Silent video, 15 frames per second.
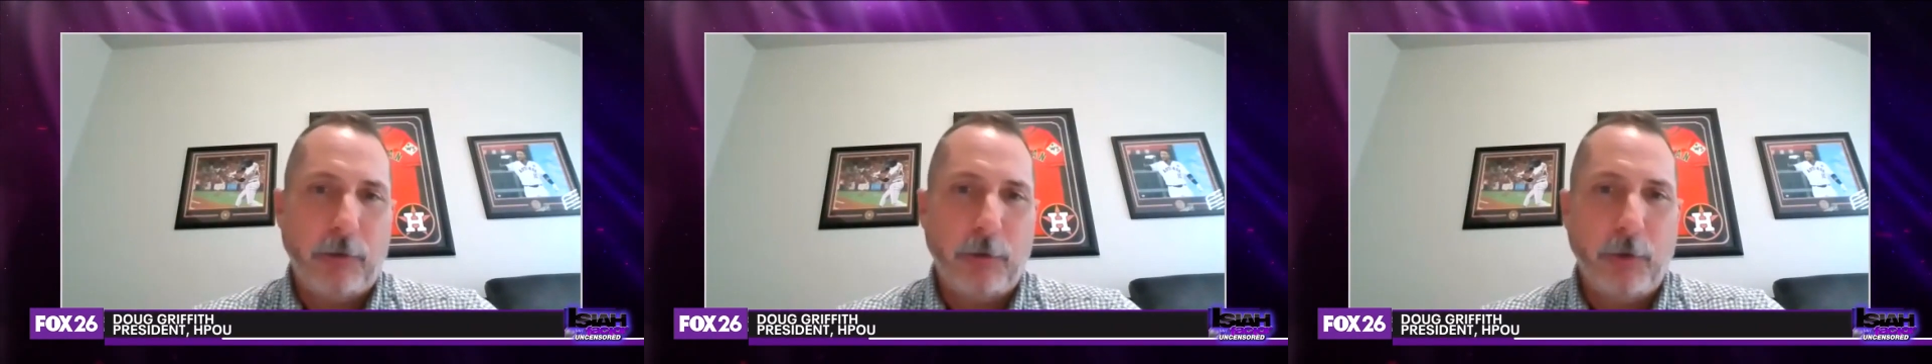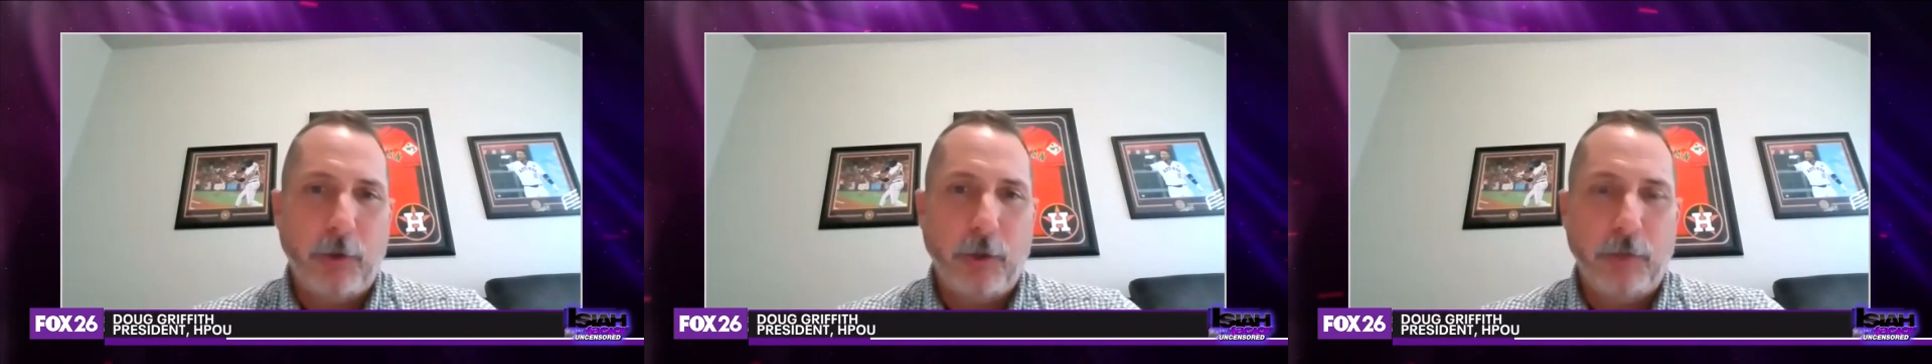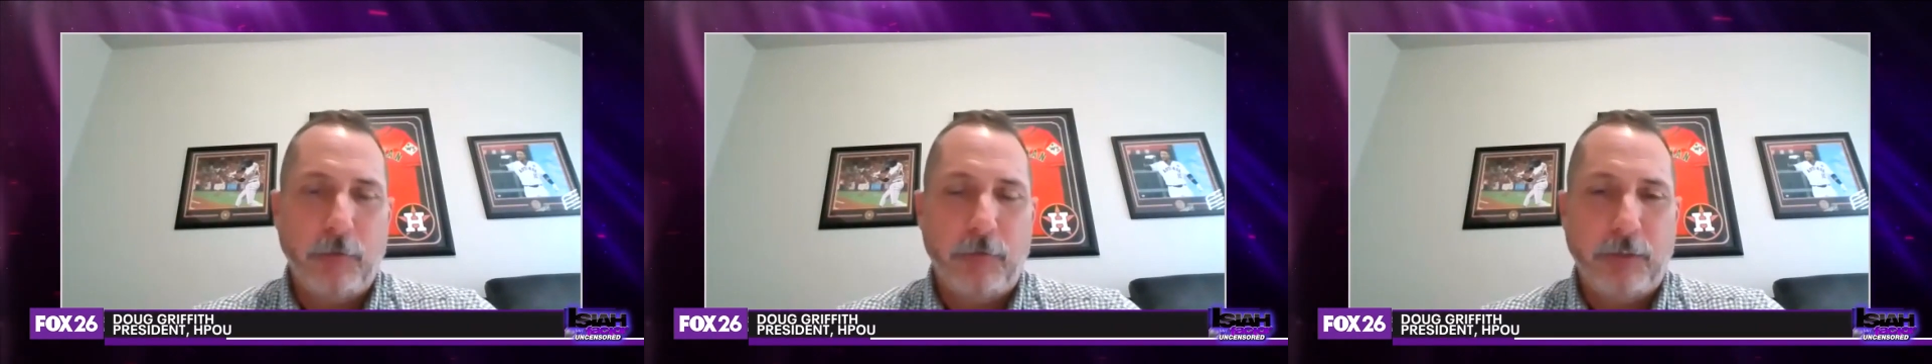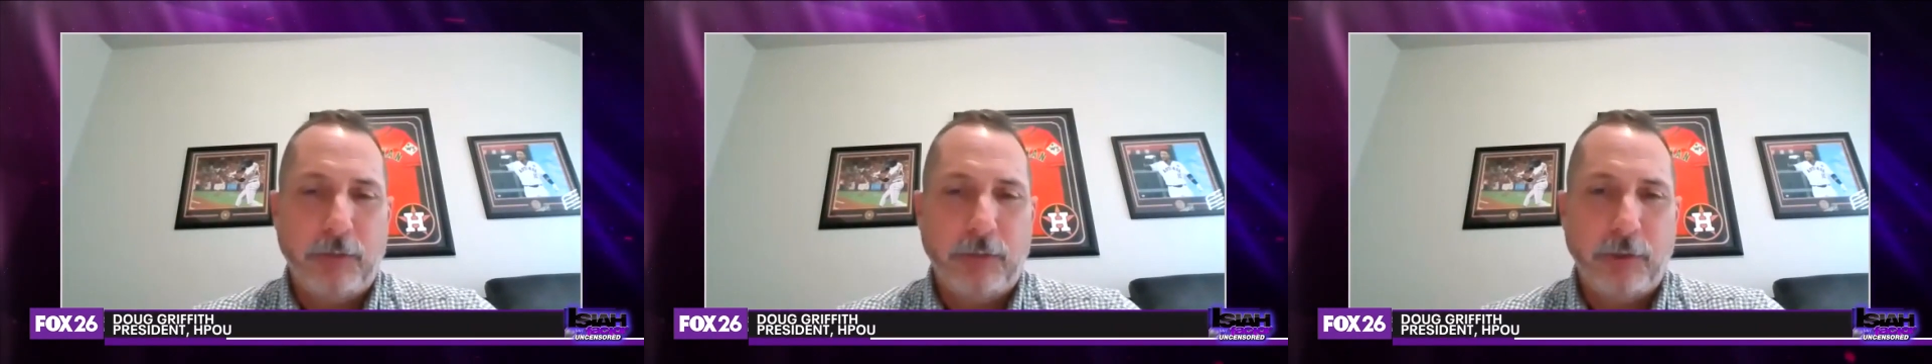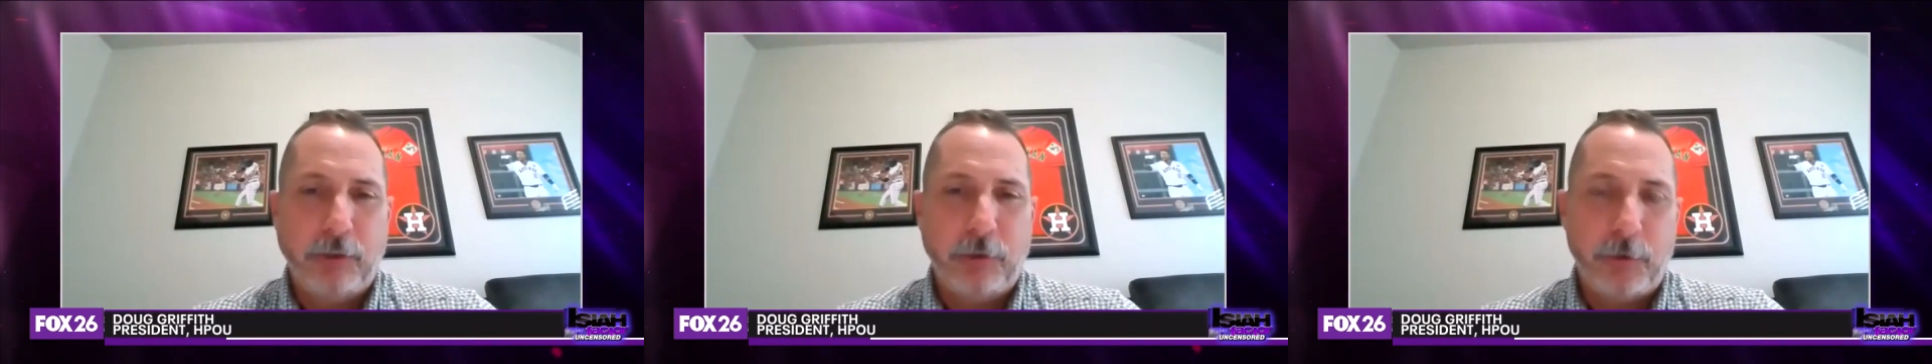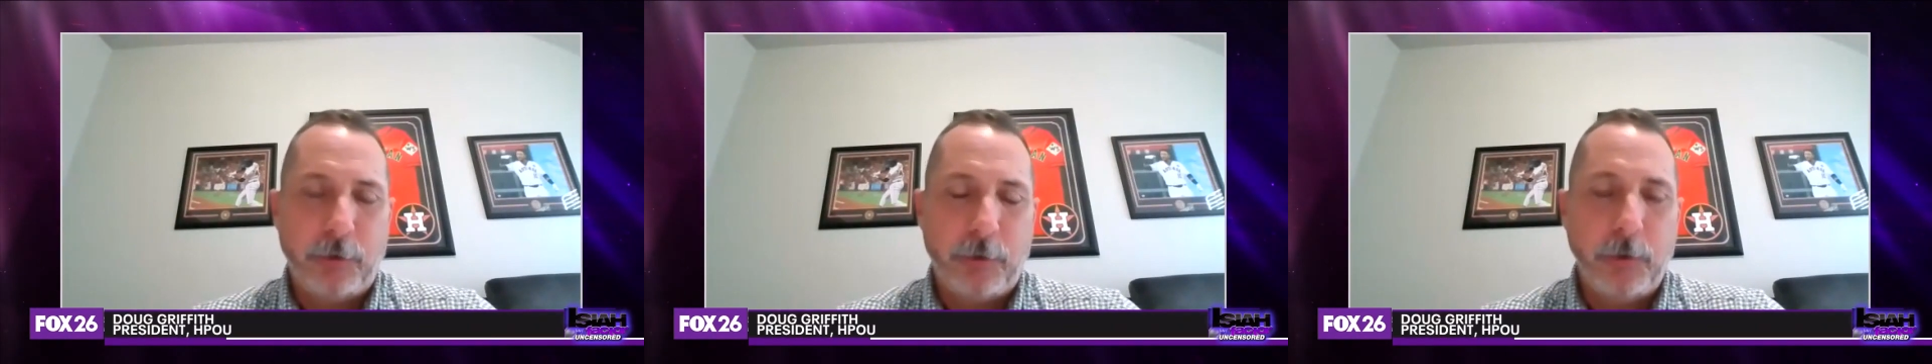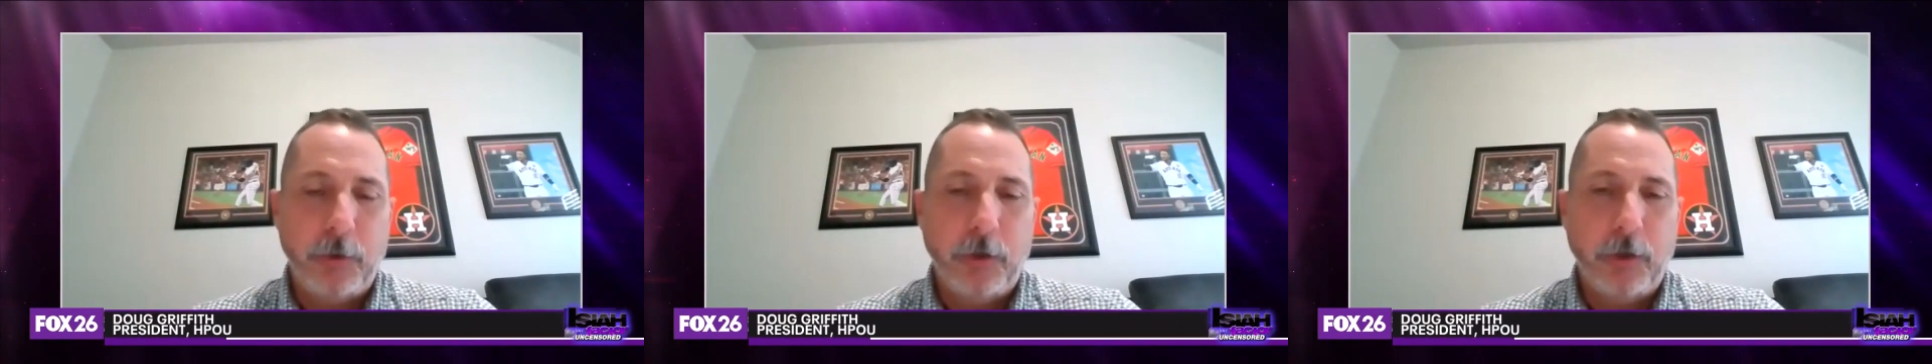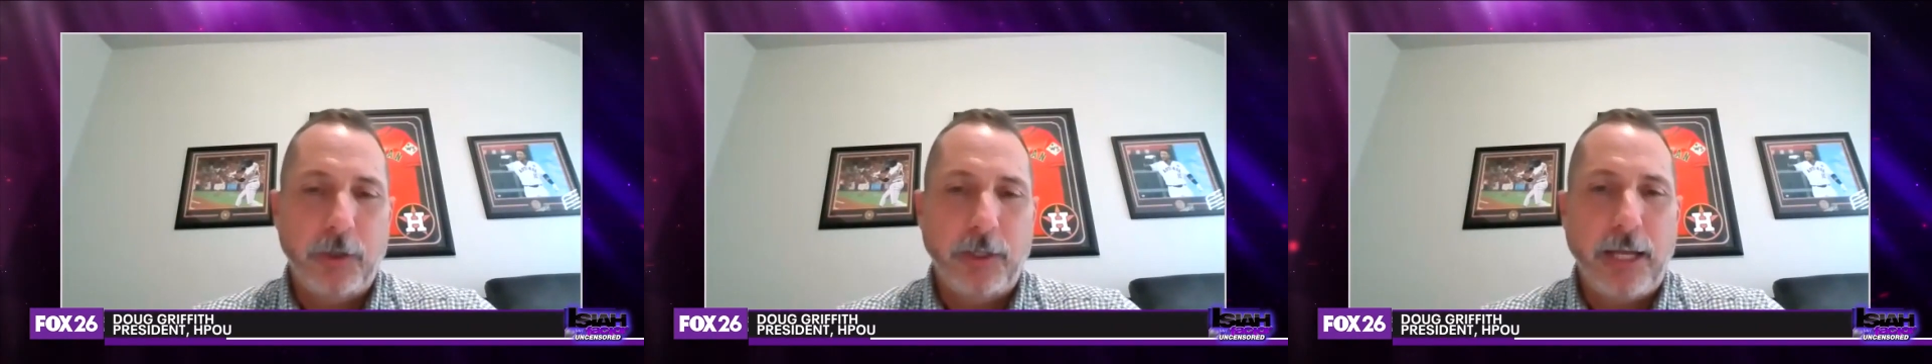250 to
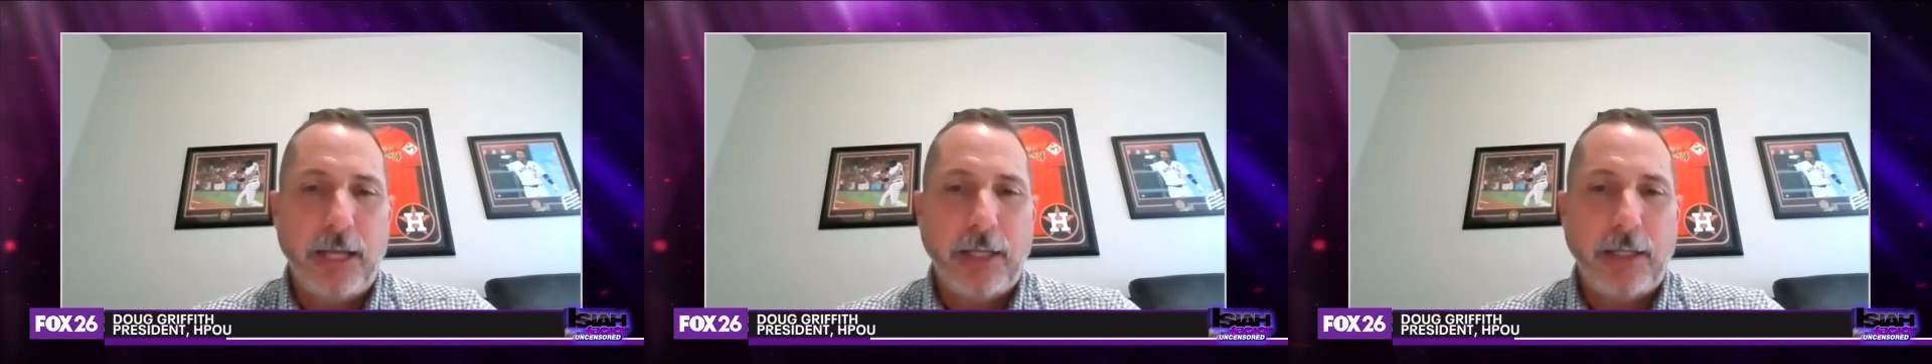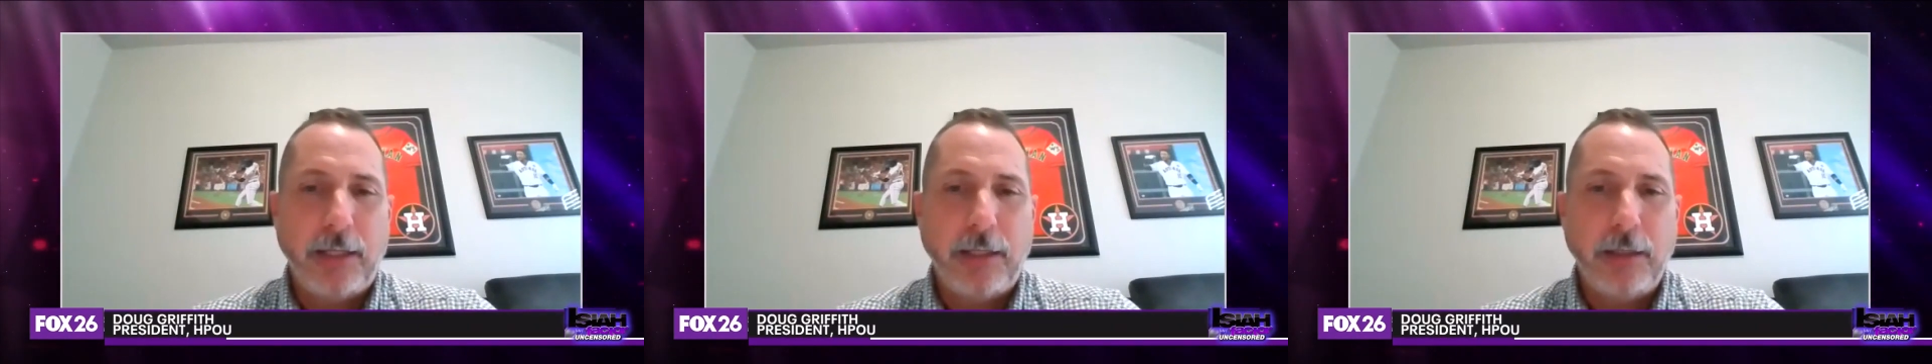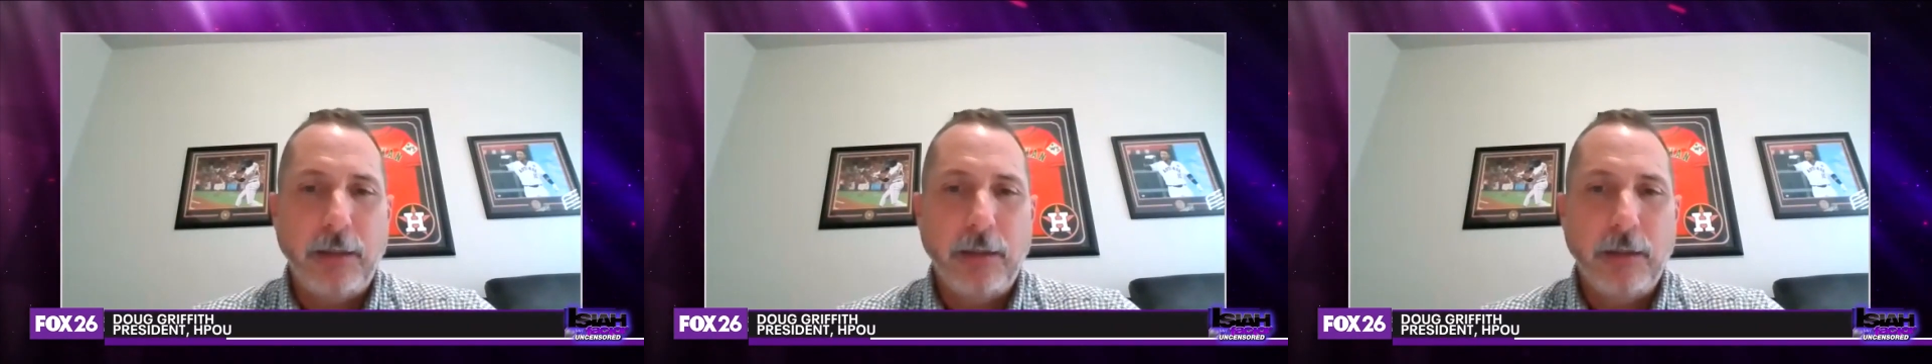280